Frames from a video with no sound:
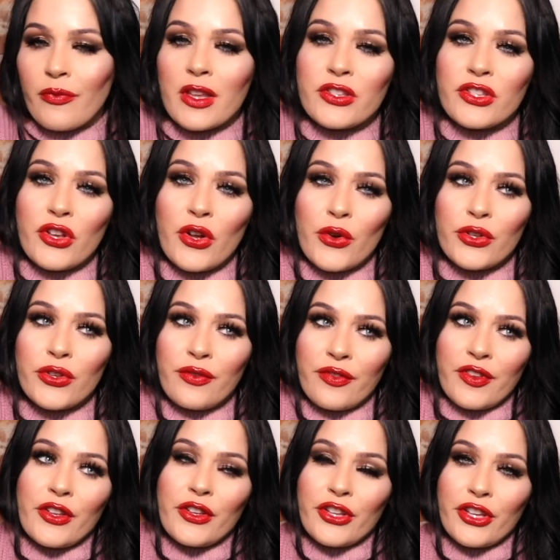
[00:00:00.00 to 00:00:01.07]
So you
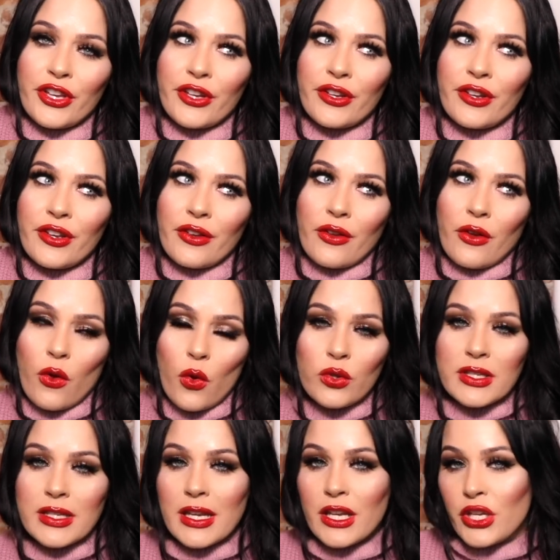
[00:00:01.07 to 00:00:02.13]
feel good
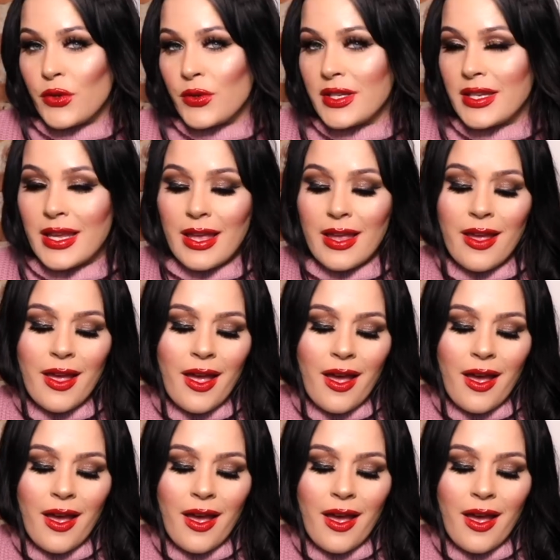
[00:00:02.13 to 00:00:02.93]
holding it, using it.